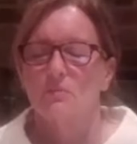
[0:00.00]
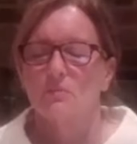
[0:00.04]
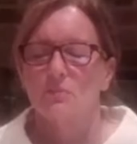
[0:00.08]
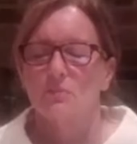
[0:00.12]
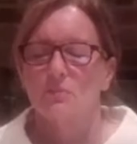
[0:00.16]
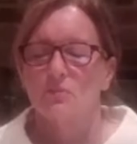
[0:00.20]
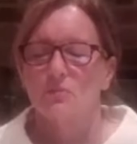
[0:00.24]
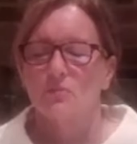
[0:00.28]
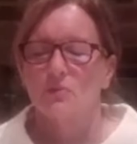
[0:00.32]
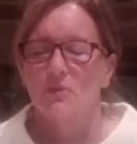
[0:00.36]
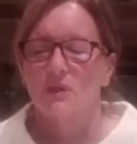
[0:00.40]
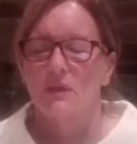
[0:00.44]

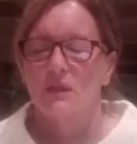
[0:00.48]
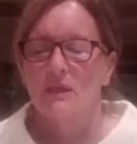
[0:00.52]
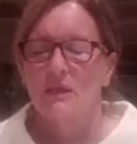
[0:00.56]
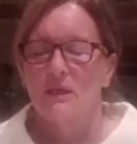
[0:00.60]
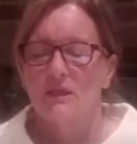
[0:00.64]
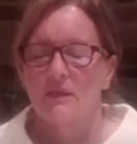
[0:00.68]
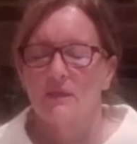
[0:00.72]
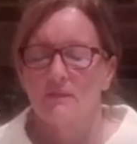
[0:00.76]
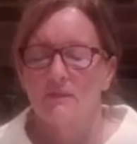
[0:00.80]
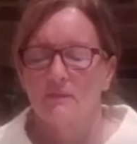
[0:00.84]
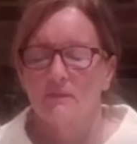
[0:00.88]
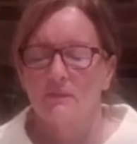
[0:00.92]

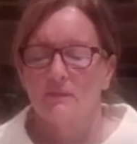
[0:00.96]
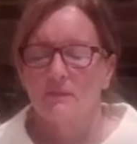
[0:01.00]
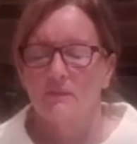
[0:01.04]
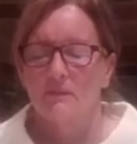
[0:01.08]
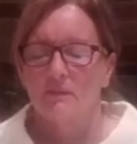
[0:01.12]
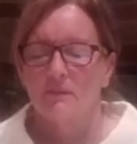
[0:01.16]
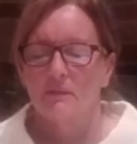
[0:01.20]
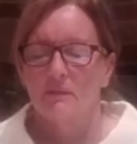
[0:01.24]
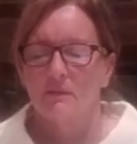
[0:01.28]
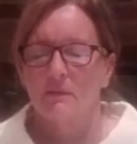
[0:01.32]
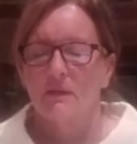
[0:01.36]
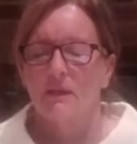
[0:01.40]
Breathe
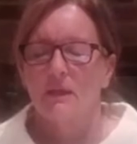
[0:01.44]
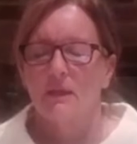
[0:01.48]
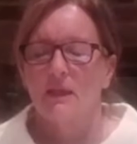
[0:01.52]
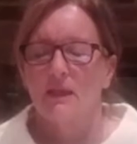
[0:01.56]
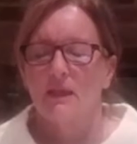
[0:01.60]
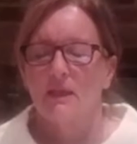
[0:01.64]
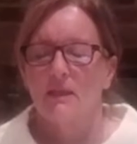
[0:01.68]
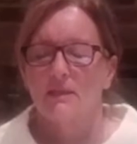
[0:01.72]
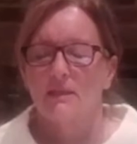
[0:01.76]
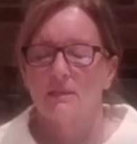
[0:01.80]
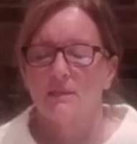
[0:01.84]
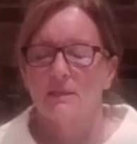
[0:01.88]

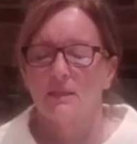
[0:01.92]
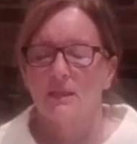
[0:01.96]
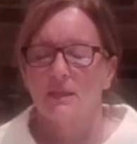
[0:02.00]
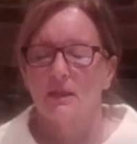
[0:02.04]
into